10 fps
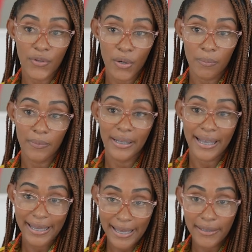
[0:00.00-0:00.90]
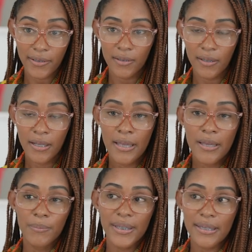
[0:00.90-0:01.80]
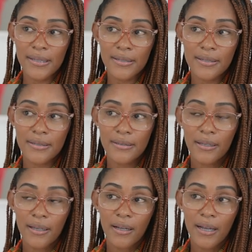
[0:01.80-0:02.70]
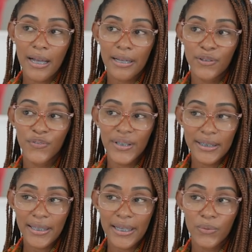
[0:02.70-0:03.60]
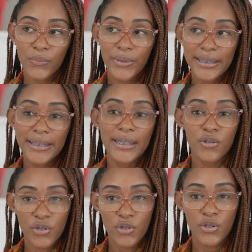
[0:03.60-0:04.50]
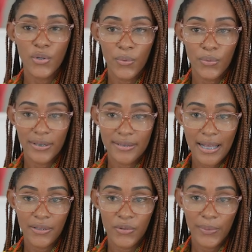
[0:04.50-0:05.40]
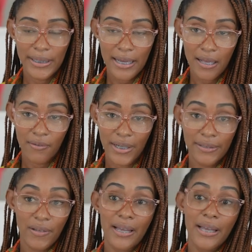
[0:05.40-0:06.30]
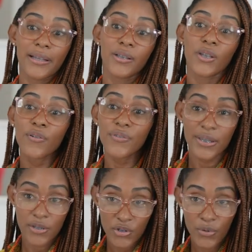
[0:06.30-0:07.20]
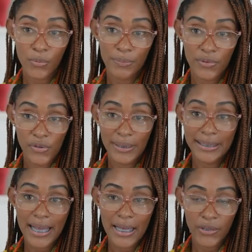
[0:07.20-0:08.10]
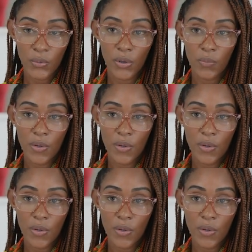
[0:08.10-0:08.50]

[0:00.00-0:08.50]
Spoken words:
from Guyana, because I feel like we need to show the talent we have. I'd love for this show to be an annual